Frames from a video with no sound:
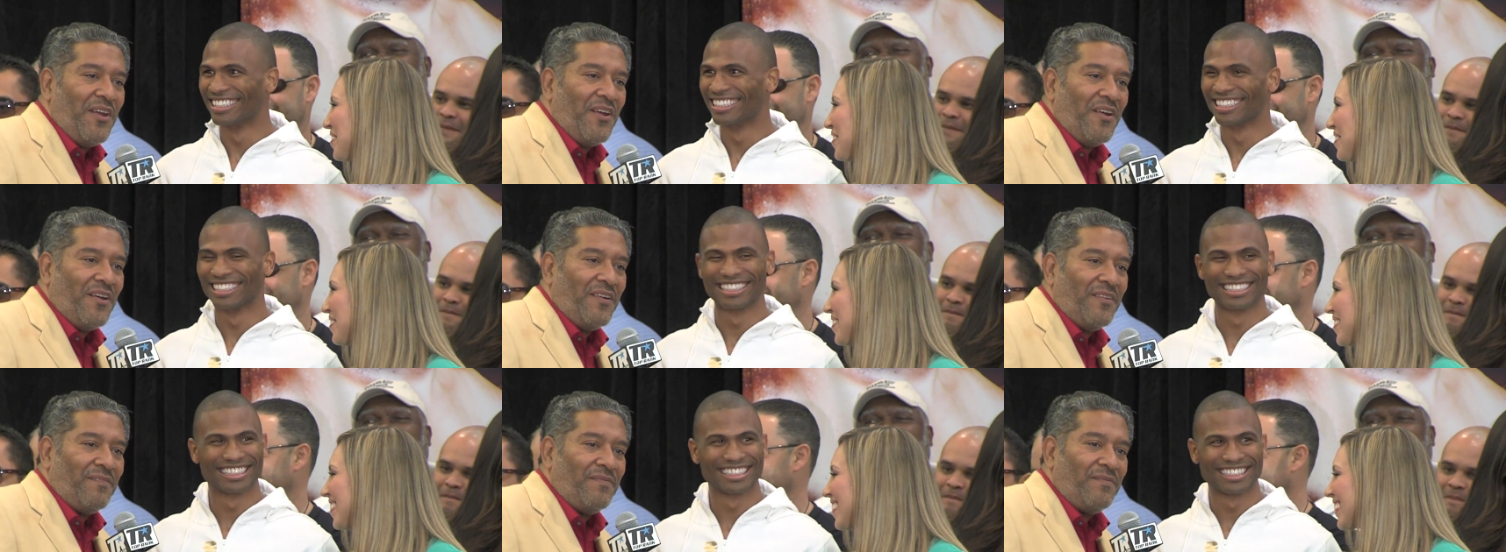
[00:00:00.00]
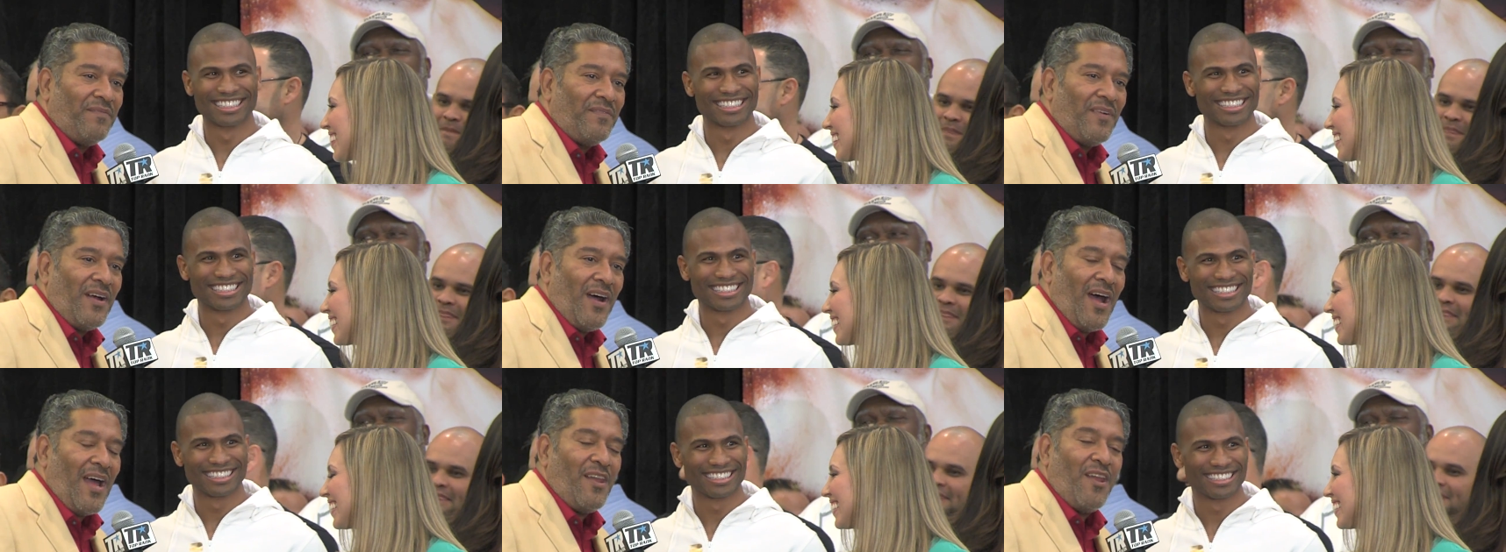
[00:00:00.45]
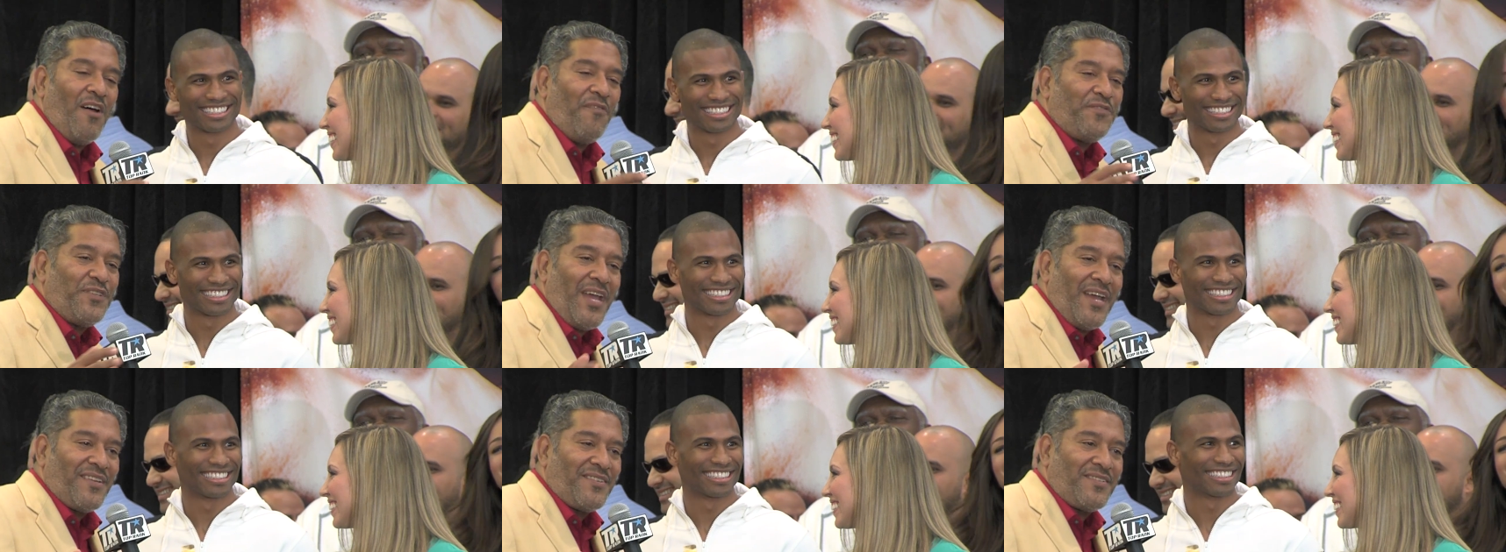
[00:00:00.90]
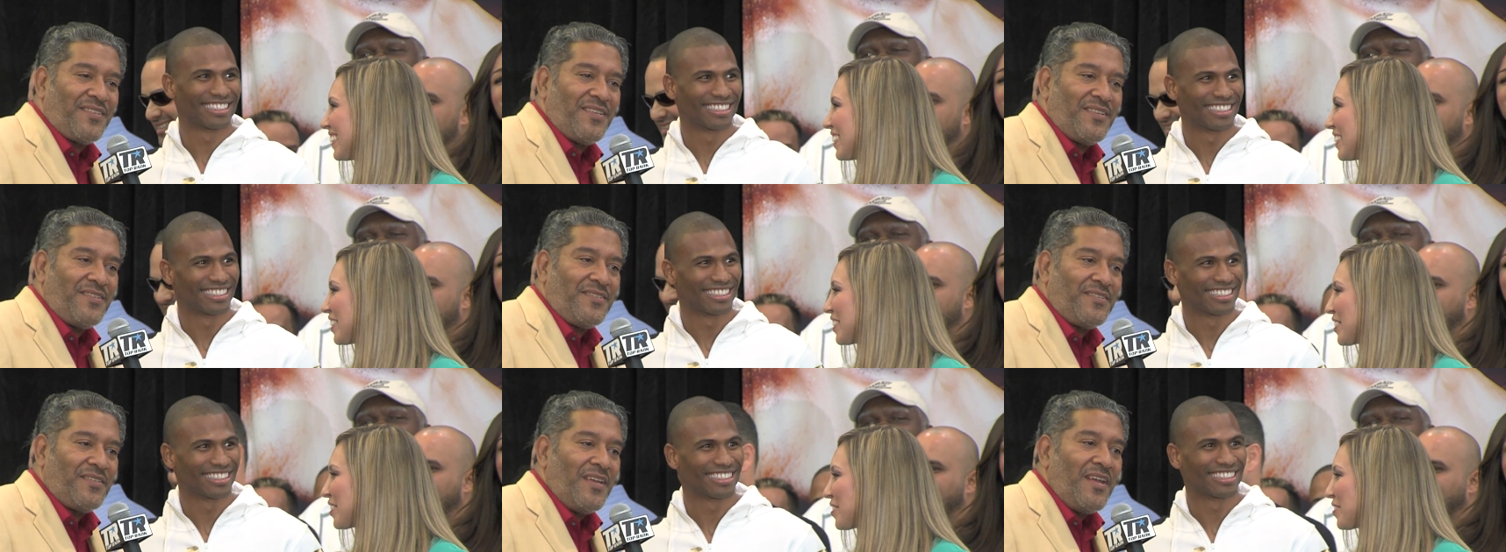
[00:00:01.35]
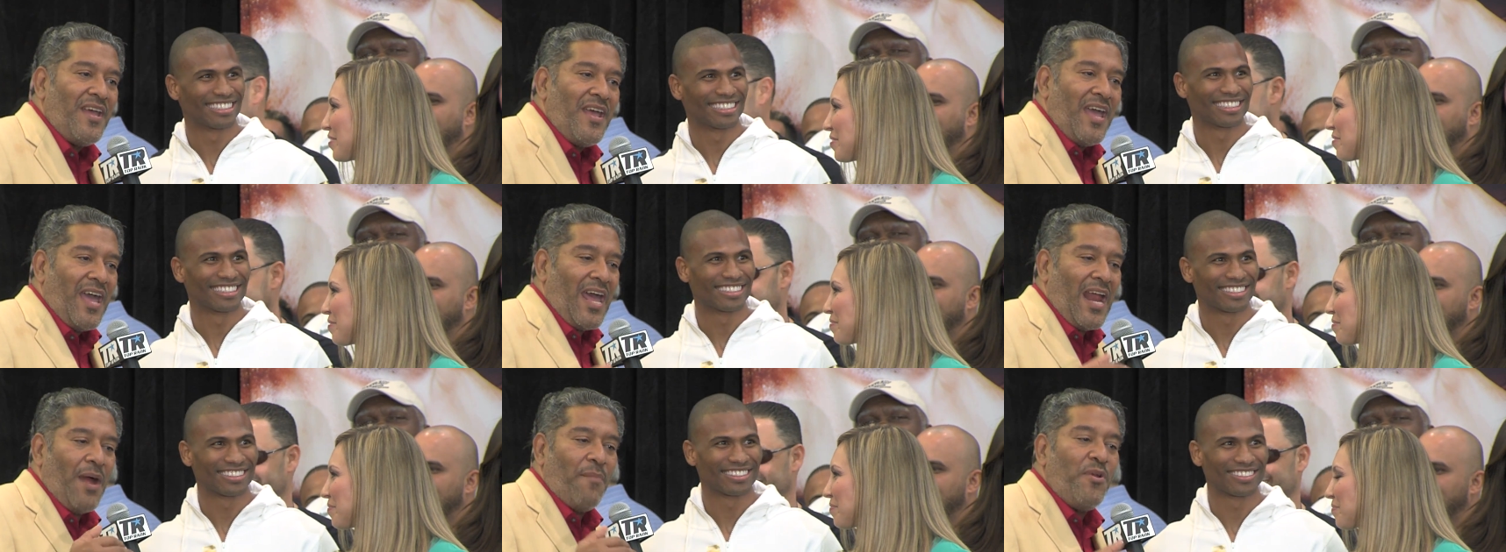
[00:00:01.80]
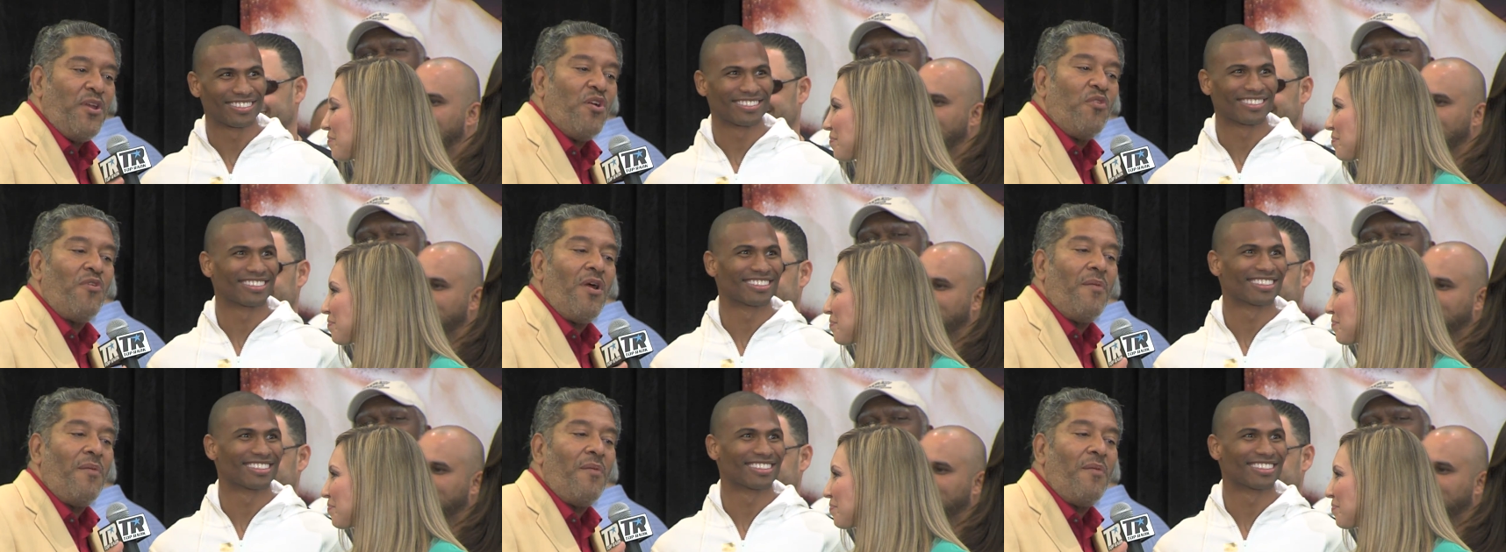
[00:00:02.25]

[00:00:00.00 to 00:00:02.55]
Speaker 1: here. I love Texas, and I'm here